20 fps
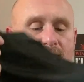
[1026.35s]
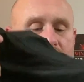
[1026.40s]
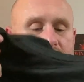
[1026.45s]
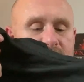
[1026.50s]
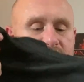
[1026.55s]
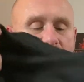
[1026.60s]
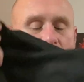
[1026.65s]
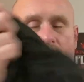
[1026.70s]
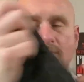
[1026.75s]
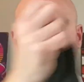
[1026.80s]

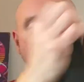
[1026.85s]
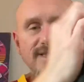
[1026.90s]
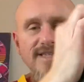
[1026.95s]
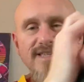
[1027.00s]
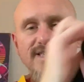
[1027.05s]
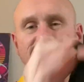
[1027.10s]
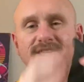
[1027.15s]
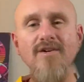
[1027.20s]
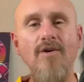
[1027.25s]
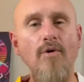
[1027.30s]
So this
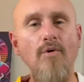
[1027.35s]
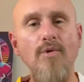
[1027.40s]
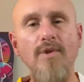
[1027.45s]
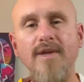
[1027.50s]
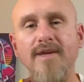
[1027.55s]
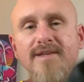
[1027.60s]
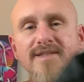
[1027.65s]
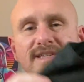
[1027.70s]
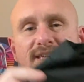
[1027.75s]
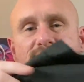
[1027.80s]
is the
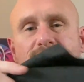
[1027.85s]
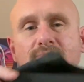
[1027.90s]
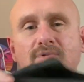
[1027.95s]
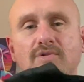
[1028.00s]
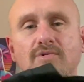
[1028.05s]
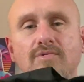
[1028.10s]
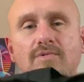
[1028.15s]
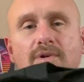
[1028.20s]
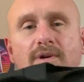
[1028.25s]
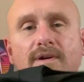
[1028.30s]
only
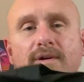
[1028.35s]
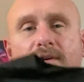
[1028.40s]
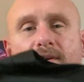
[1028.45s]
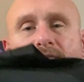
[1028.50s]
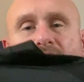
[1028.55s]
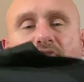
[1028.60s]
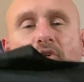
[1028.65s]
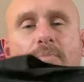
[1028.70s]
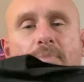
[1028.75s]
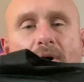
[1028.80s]
Temu
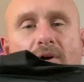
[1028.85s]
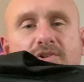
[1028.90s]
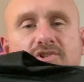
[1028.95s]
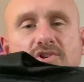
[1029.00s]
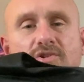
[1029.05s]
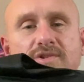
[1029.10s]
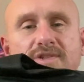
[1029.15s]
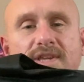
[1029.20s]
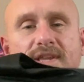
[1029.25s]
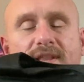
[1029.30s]
football
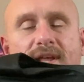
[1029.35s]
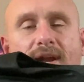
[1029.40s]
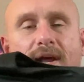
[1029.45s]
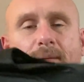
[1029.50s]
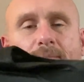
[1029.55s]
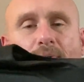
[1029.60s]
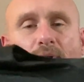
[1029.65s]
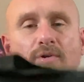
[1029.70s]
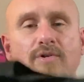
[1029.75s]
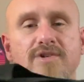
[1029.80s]
jersey that I
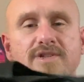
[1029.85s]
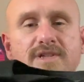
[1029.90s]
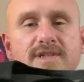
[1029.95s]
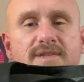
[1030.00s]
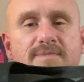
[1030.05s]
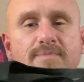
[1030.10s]
purchased,